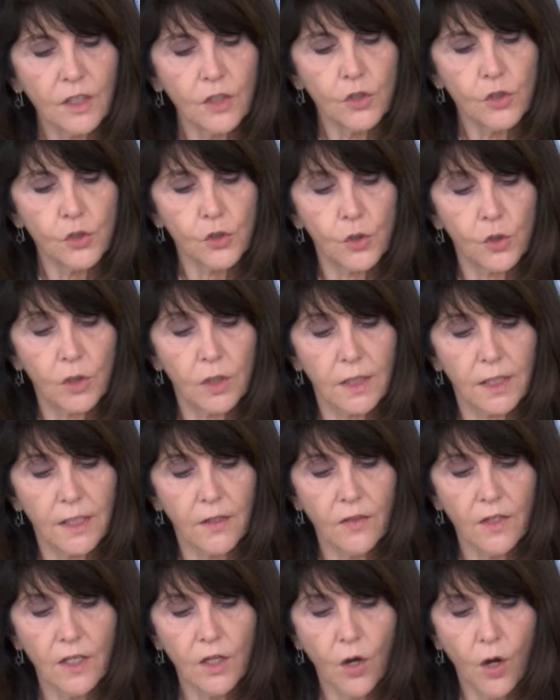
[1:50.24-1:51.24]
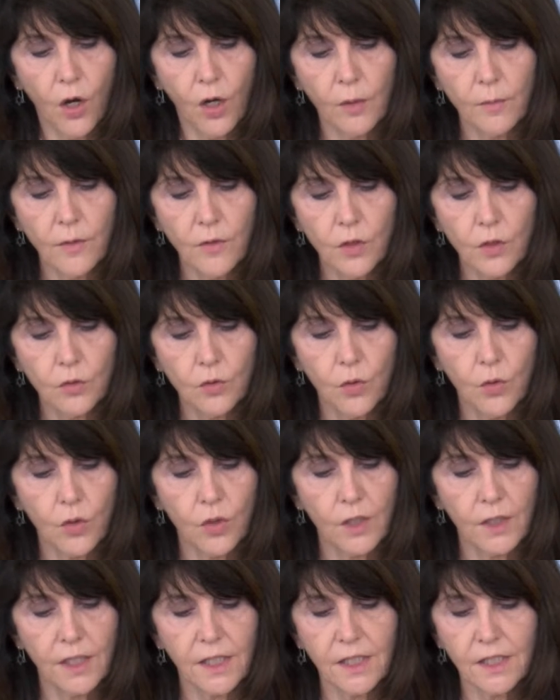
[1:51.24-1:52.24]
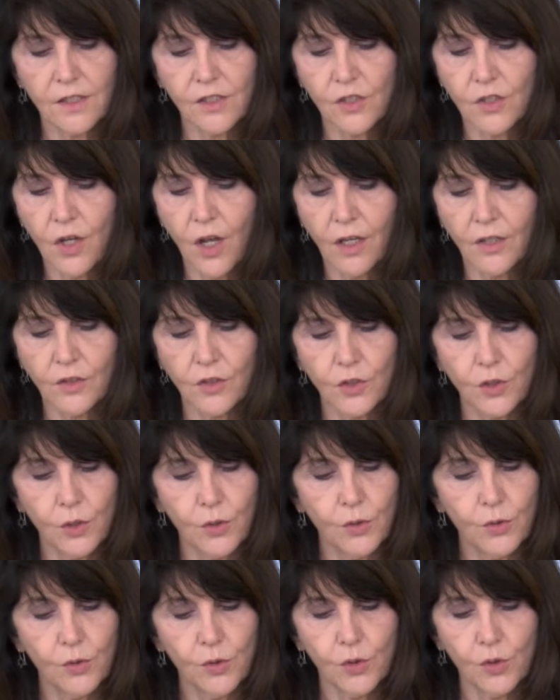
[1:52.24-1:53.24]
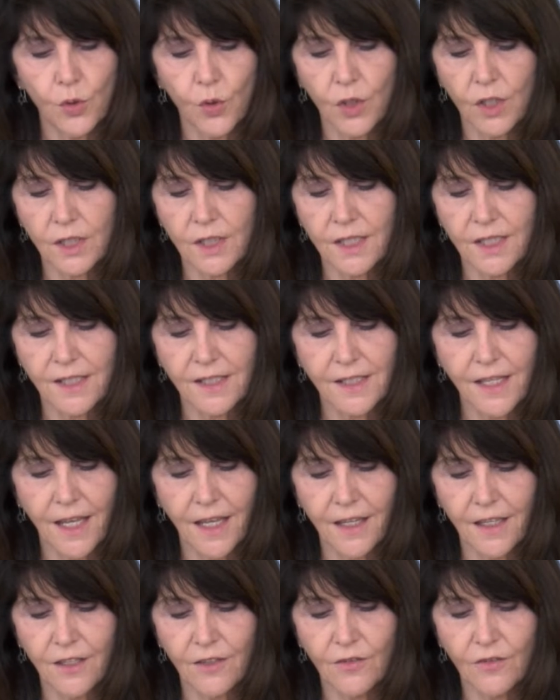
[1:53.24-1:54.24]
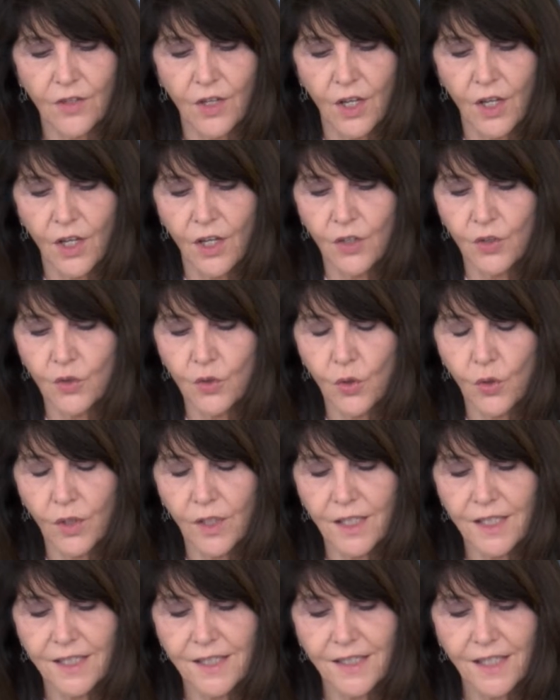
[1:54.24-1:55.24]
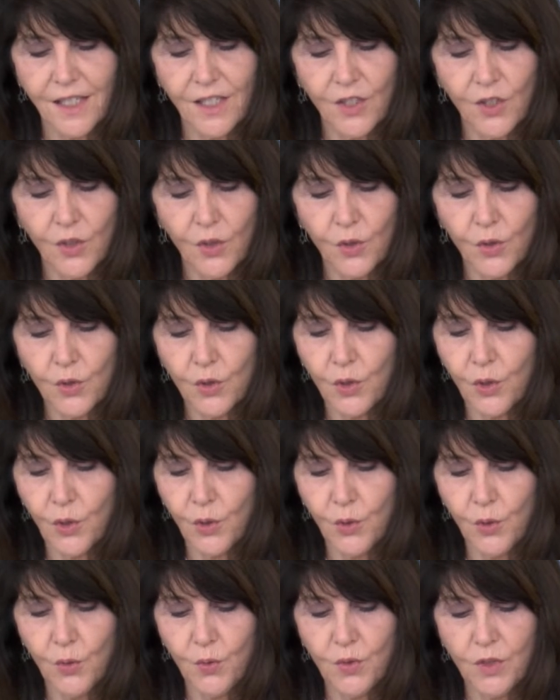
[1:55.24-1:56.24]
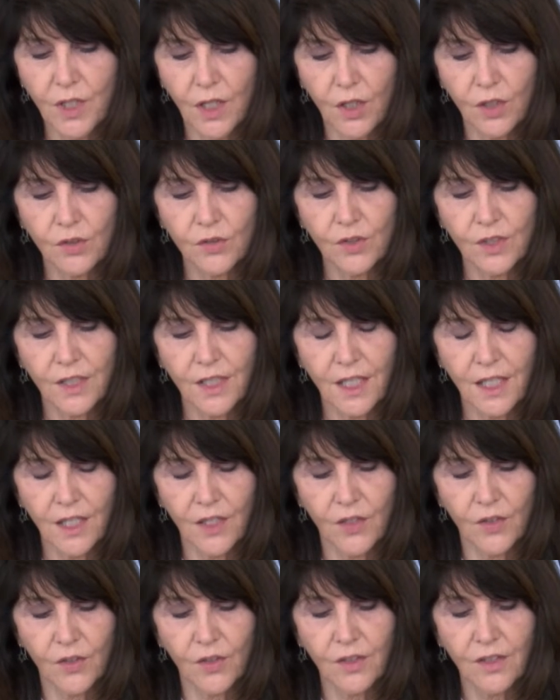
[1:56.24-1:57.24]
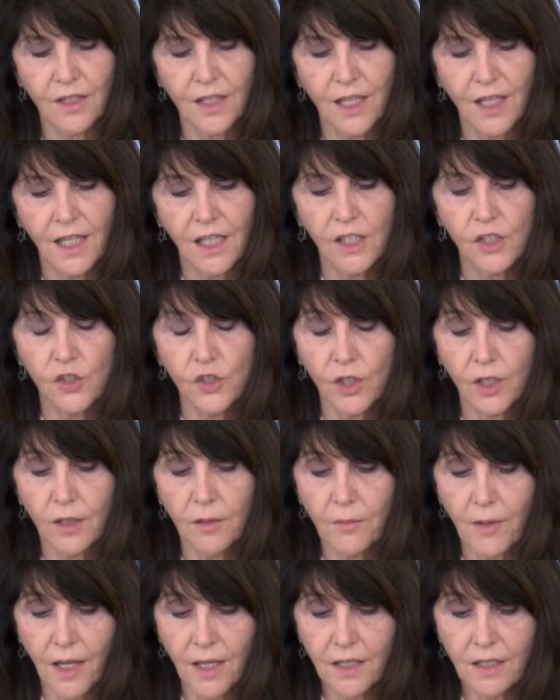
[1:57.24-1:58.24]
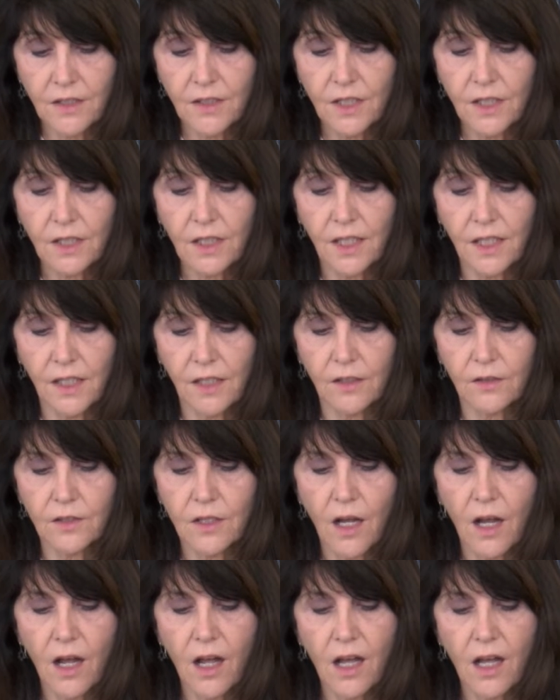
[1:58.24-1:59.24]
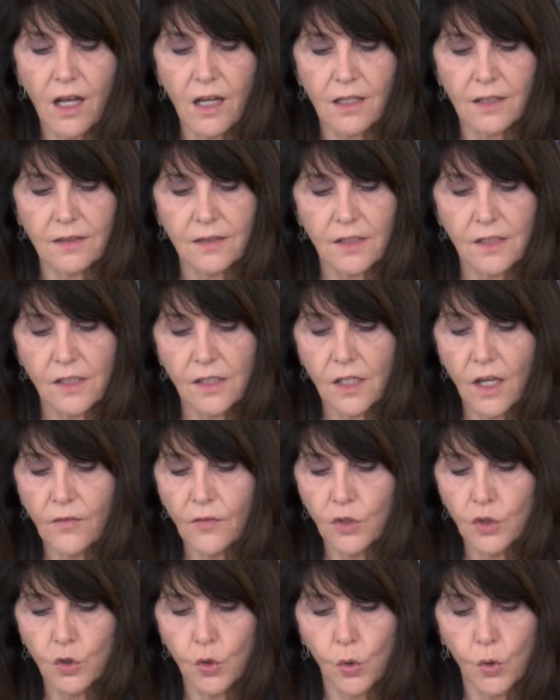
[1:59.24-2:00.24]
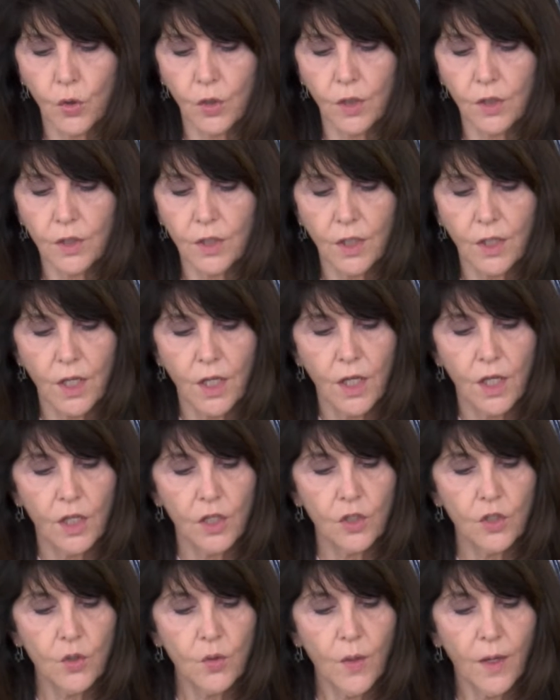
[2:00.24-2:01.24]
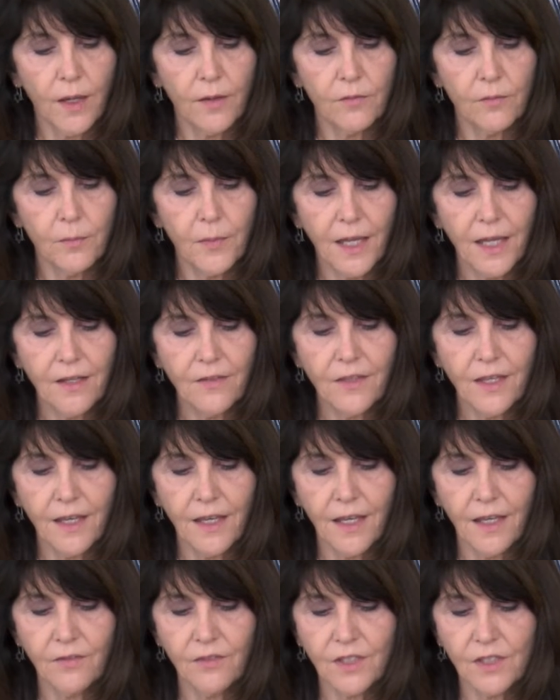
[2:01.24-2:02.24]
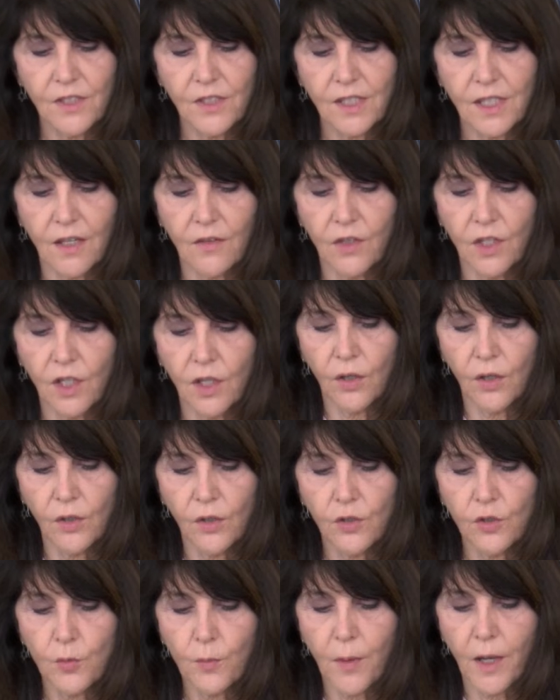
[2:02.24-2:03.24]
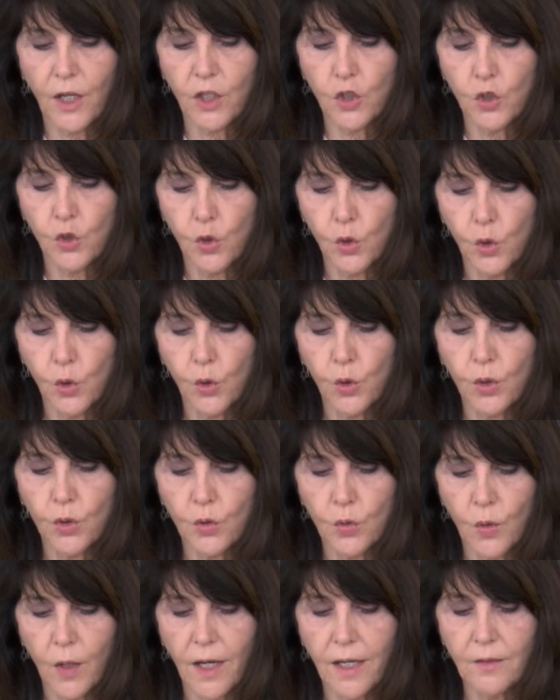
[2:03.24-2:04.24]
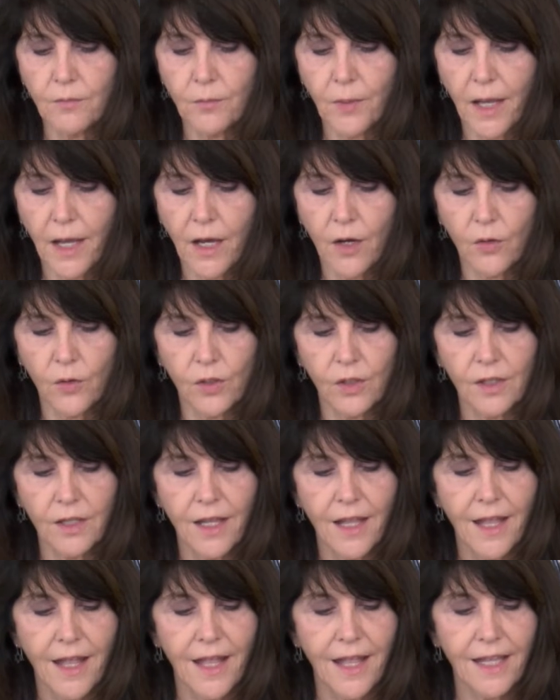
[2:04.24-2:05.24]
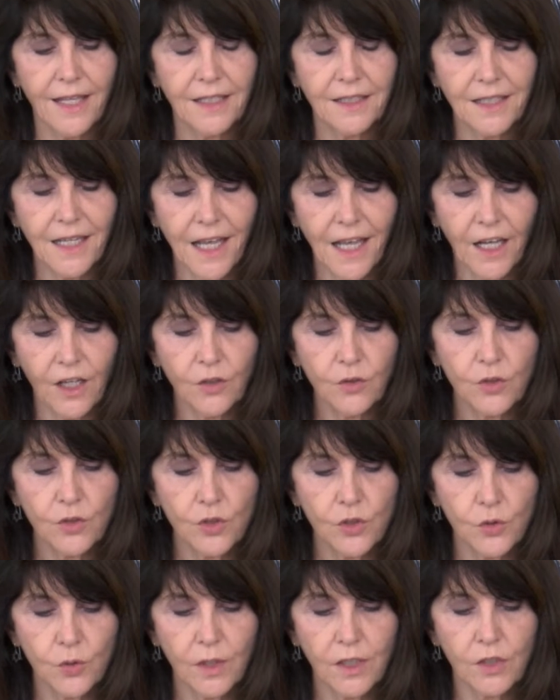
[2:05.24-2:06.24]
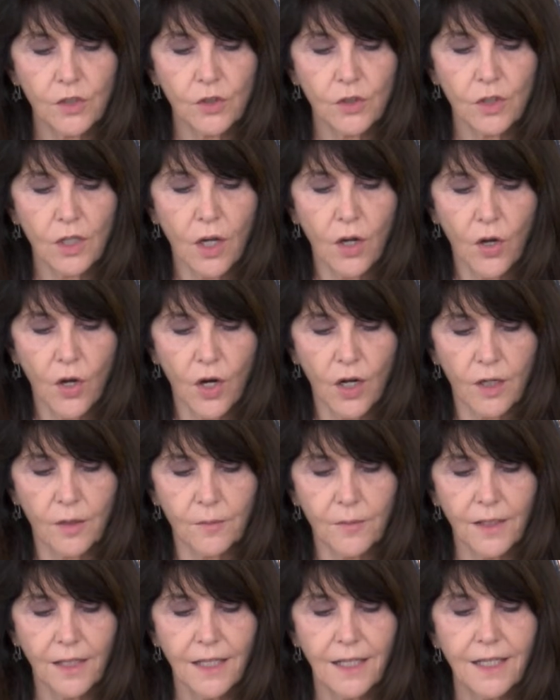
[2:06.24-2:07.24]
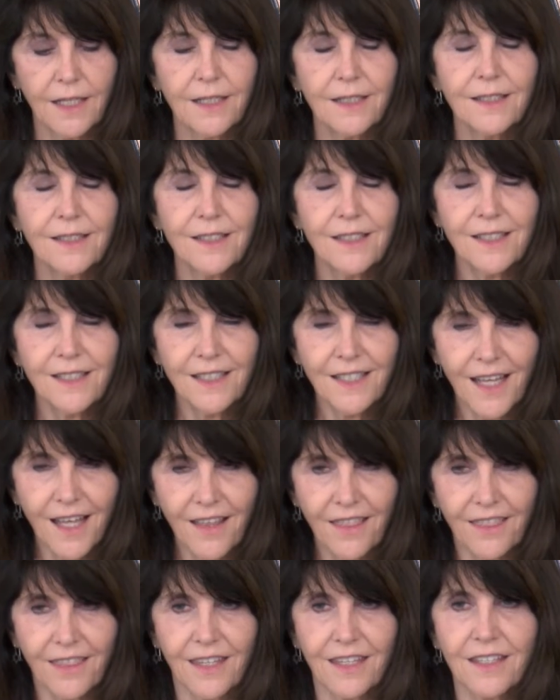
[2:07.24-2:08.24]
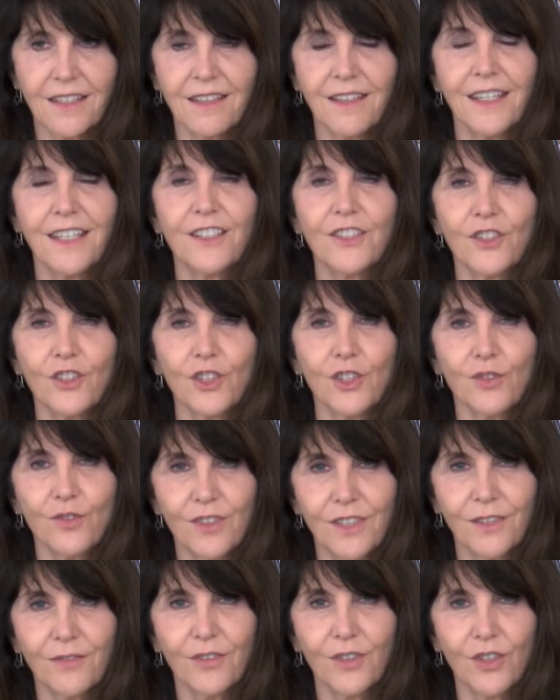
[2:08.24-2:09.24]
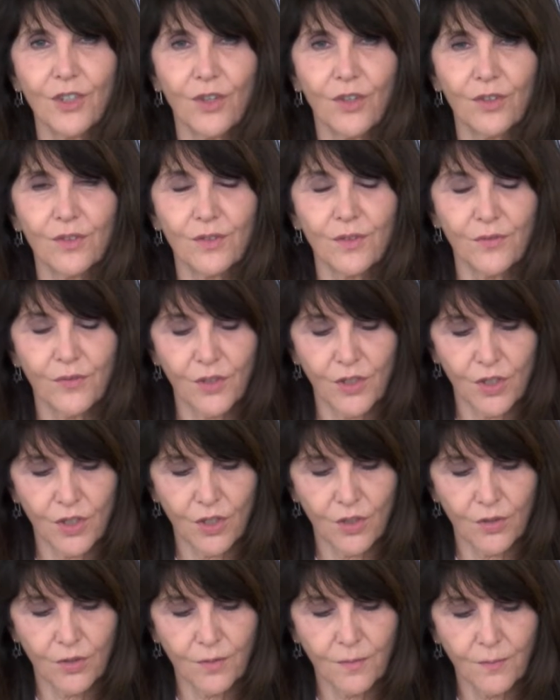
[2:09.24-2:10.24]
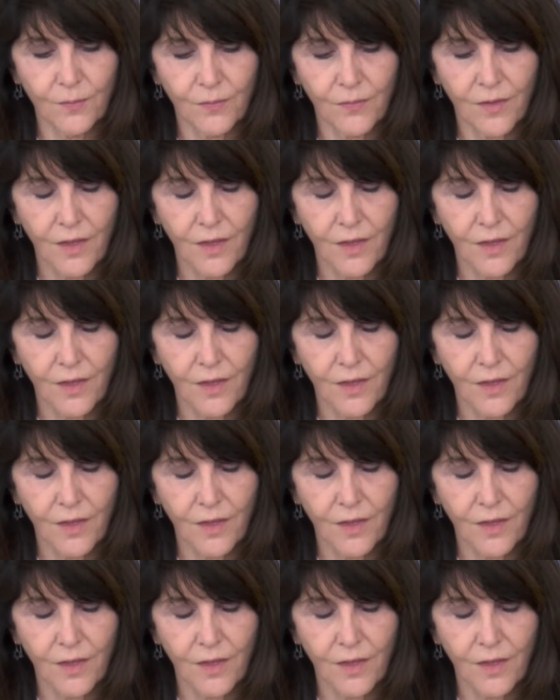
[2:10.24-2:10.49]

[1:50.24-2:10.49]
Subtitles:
Surely the arm of the Lord is not too short to save, nor his ear too dull to hear. Jeremiah declared, Ah, sovereign Lord, you have made the heavens and earth by your great power and outstretched arm. Nothing is too difficult for you.